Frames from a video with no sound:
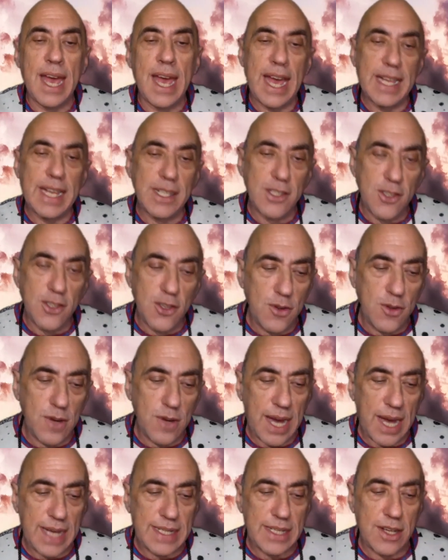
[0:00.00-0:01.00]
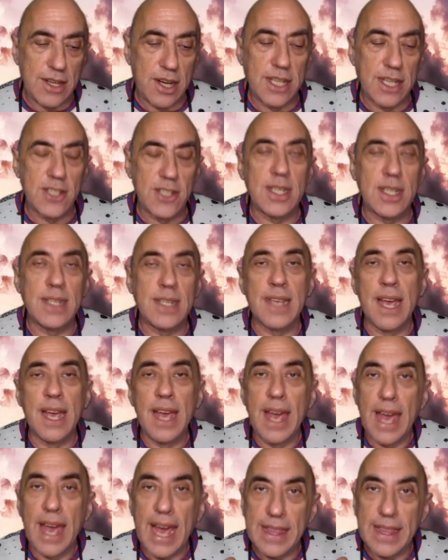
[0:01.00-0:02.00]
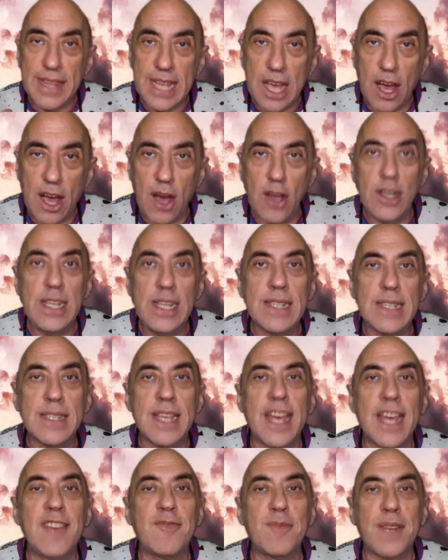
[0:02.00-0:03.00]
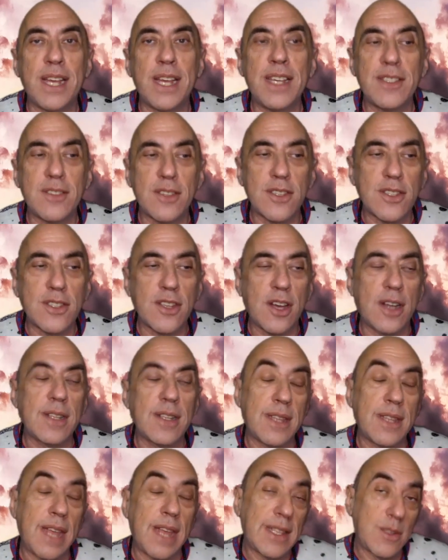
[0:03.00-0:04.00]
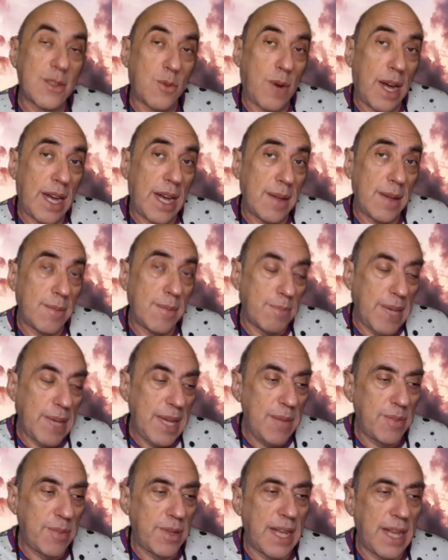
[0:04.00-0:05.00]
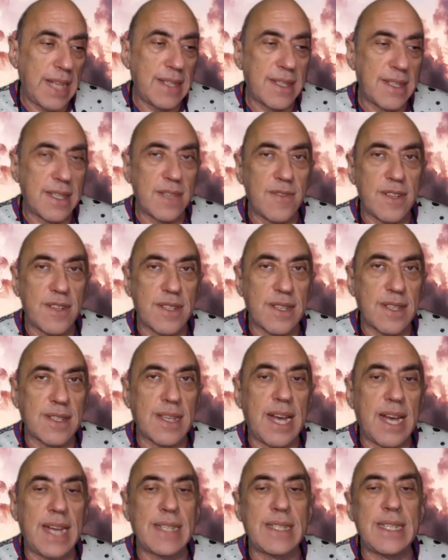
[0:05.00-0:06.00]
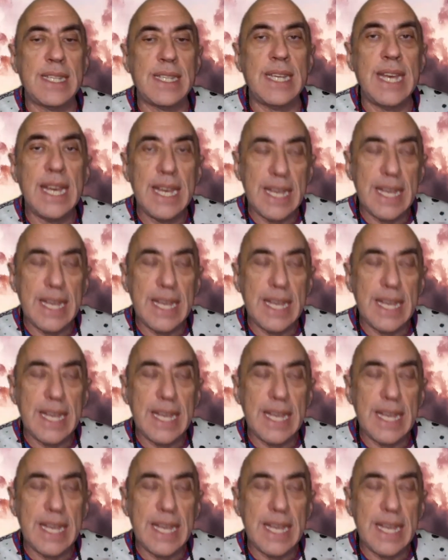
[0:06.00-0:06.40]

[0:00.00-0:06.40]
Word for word: and new ideologies, and the only safe place to start, that's why people and civil society,